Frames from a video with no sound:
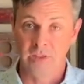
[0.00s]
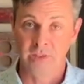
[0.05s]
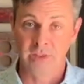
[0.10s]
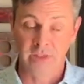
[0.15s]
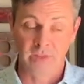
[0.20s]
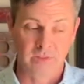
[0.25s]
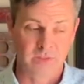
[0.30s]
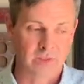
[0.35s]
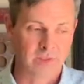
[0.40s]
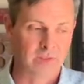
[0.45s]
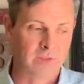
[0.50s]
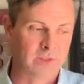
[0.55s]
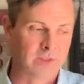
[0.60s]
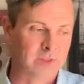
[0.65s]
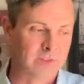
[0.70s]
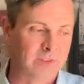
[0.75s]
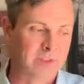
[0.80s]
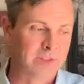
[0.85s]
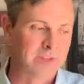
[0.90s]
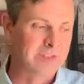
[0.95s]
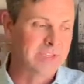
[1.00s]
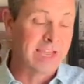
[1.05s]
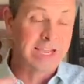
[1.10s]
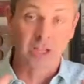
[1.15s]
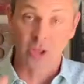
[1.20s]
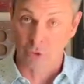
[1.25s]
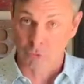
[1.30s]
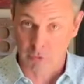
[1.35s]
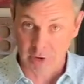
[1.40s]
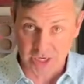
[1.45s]
the, the, the, the
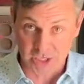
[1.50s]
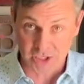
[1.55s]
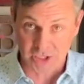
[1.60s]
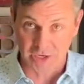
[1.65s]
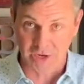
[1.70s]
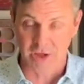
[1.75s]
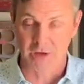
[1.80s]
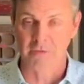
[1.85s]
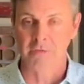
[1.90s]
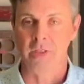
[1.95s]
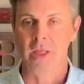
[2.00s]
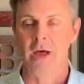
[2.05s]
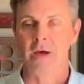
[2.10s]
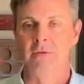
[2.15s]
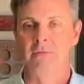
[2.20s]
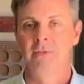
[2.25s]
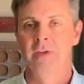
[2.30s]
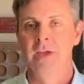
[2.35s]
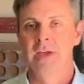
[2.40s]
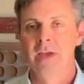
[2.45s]
declaration of love.